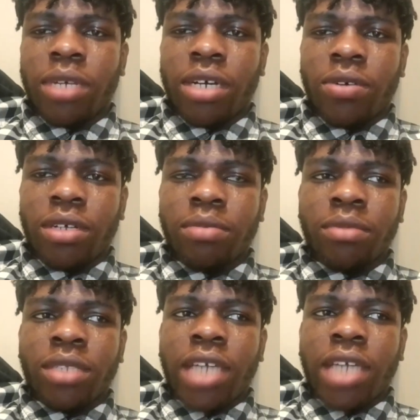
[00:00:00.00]
hour,
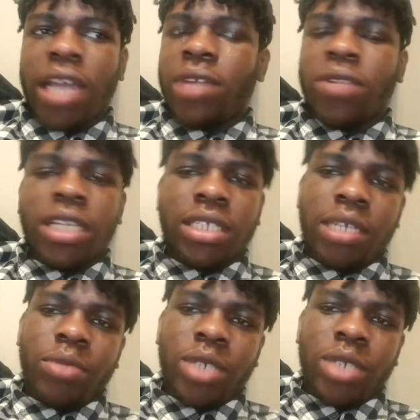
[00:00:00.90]
and you're not getting that
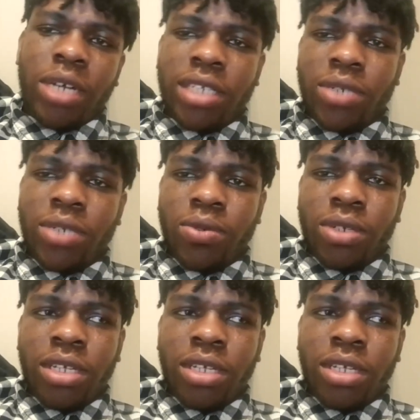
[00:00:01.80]
much hours at work.